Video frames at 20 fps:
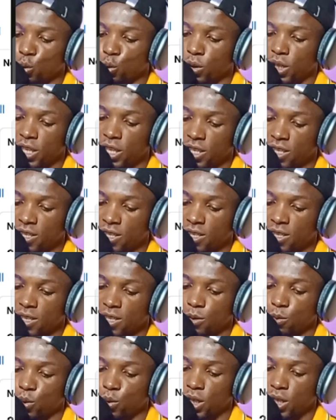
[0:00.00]
to
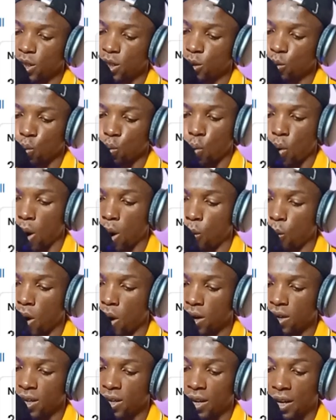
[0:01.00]
this, which is
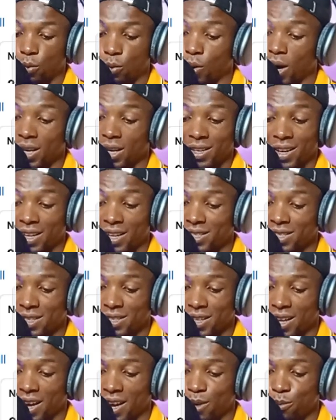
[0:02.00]

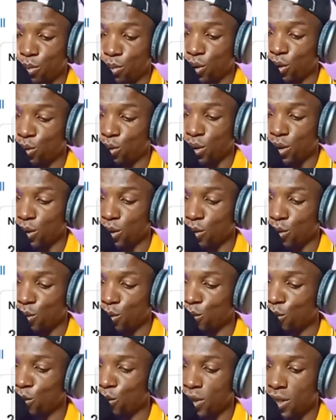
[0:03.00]

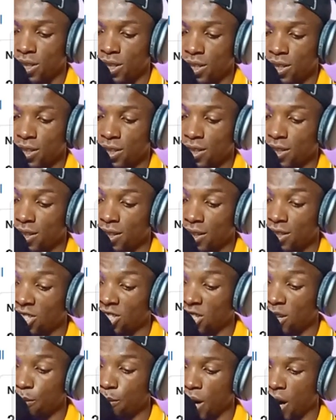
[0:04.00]
199.22 in
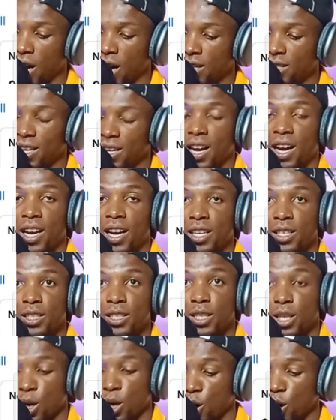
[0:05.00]
in-stream ad
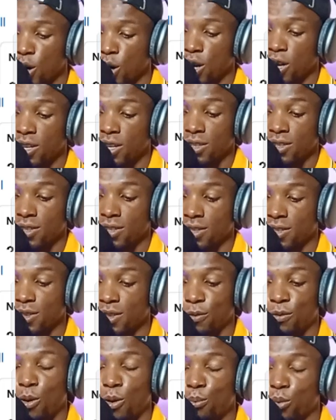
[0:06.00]
and
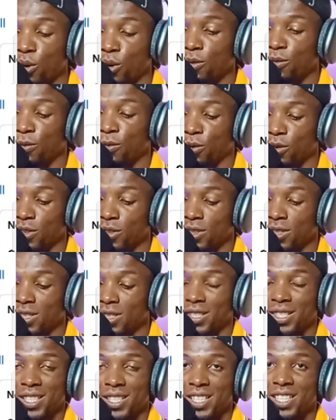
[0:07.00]

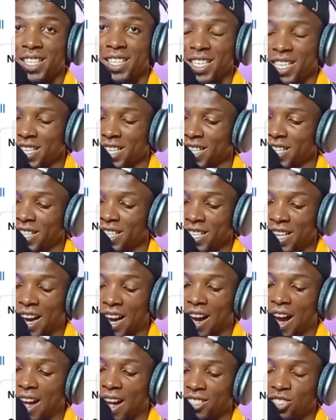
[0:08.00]
64.43 in
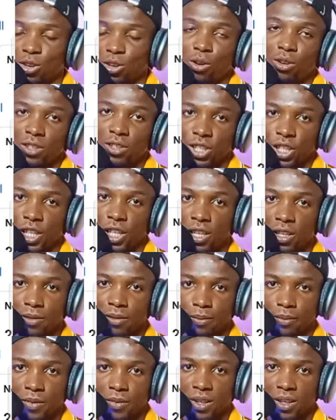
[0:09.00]
ads on Reel.
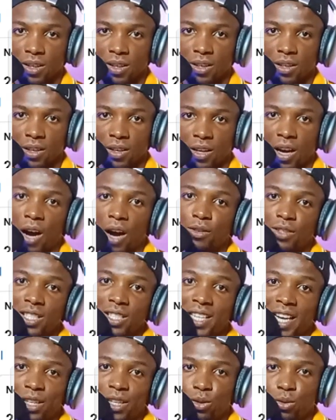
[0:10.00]
How did